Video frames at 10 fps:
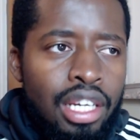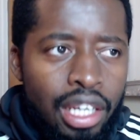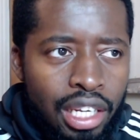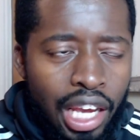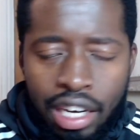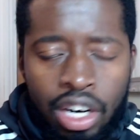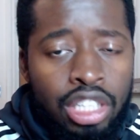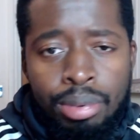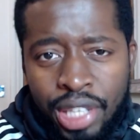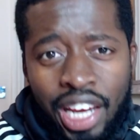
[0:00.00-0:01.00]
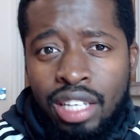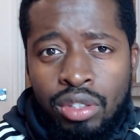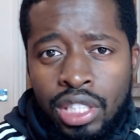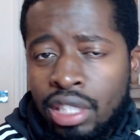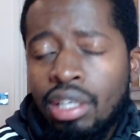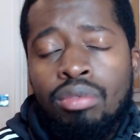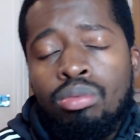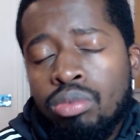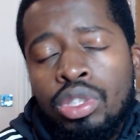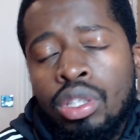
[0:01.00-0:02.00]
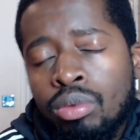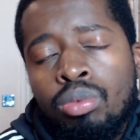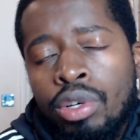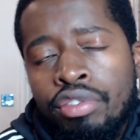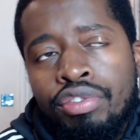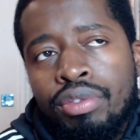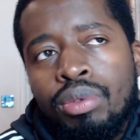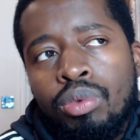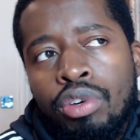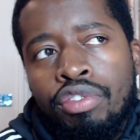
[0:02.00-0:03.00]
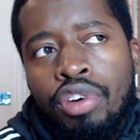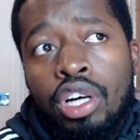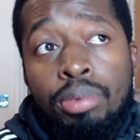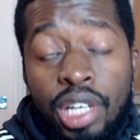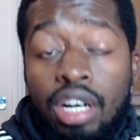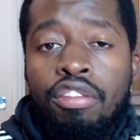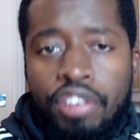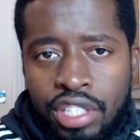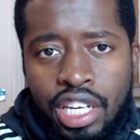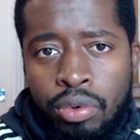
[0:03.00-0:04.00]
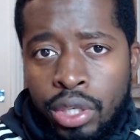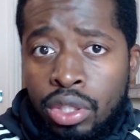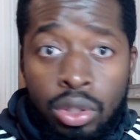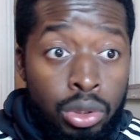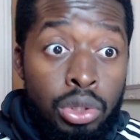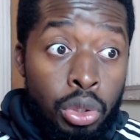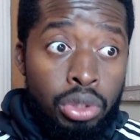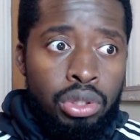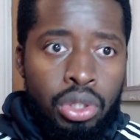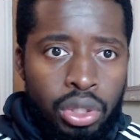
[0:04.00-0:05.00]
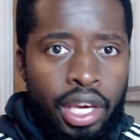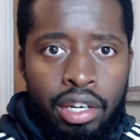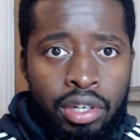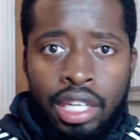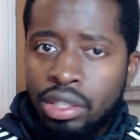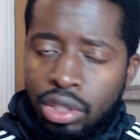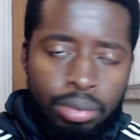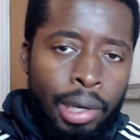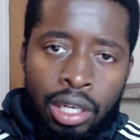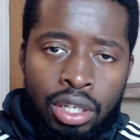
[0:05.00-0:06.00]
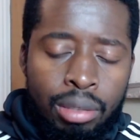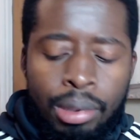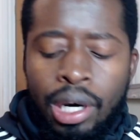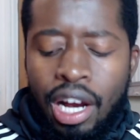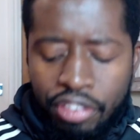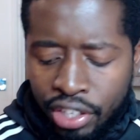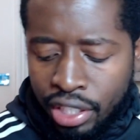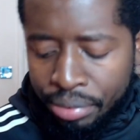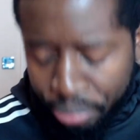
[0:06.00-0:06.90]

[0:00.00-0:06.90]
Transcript: like 100% accurately, you know, with 100% confidence anyway. You know, you could get it right just by luck, but I think,